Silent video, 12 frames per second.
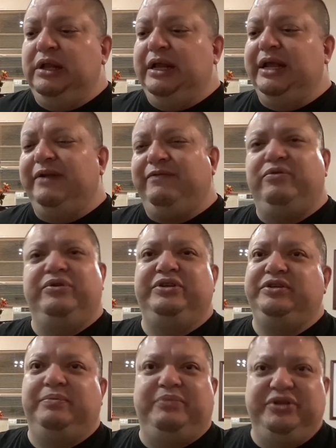And of course,
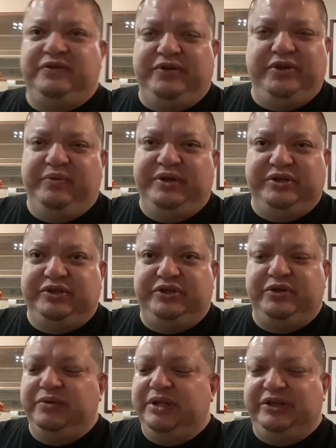there's a bunch of other reasons
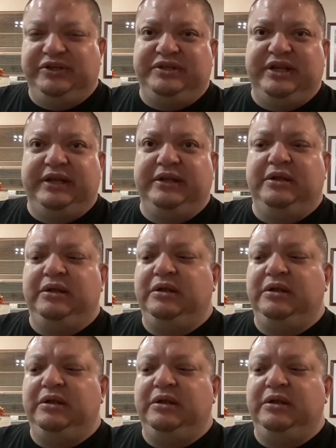too, not just that.